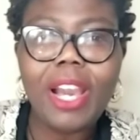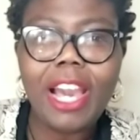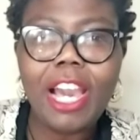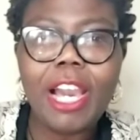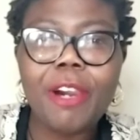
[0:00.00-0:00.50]

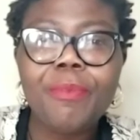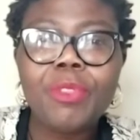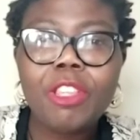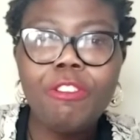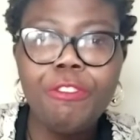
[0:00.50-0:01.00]
are
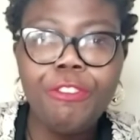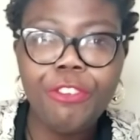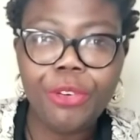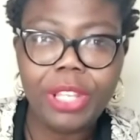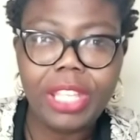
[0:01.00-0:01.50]

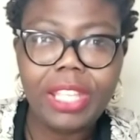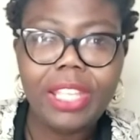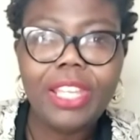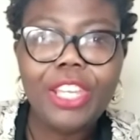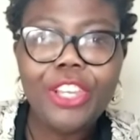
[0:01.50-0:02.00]
free.
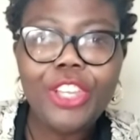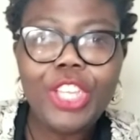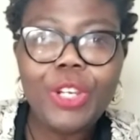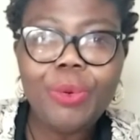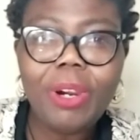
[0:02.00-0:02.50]

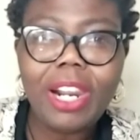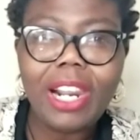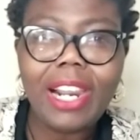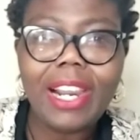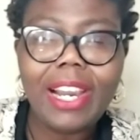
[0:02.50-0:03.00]
You
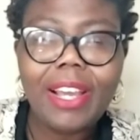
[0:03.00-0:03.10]
are